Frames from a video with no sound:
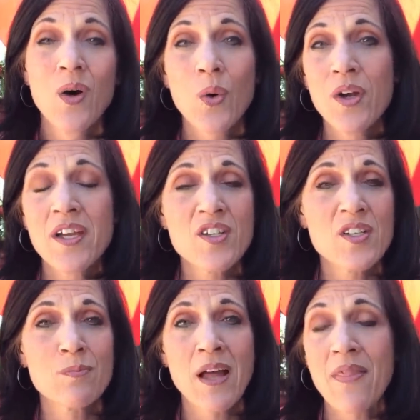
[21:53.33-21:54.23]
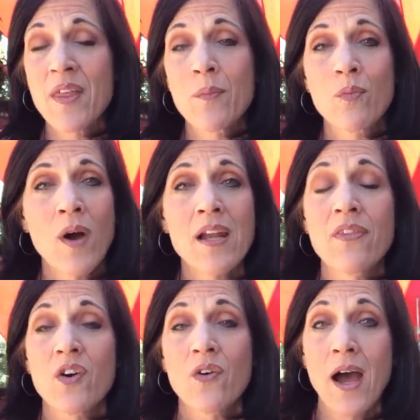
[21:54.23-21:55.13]
or you can just plant them right in
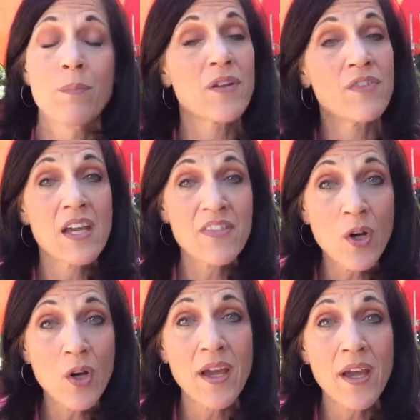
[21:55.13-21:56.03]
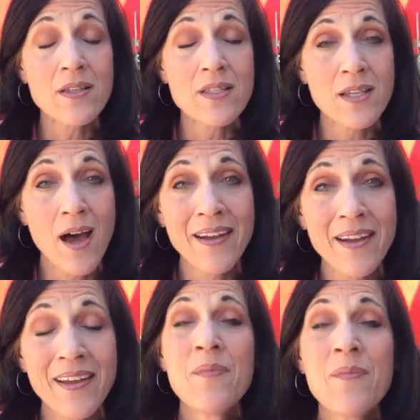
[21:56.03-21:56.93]
the ground. But if you get them going
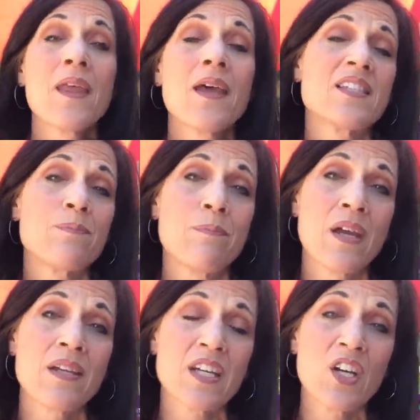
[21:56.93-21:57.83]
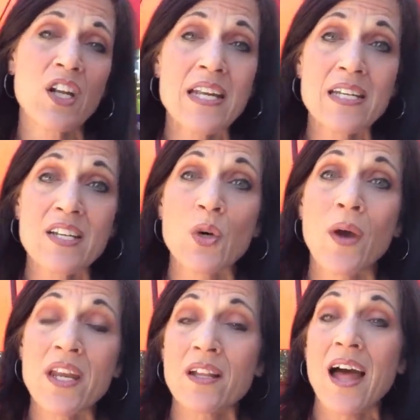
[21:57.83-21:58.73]
outside, it's a it's a good idea to
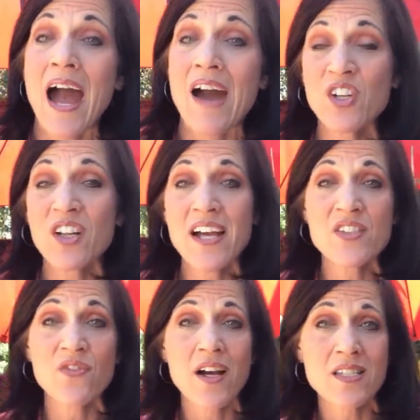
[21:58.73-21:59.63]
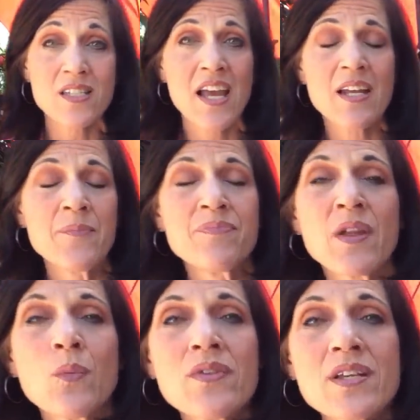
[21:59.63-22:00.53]
wait till after your last frost date when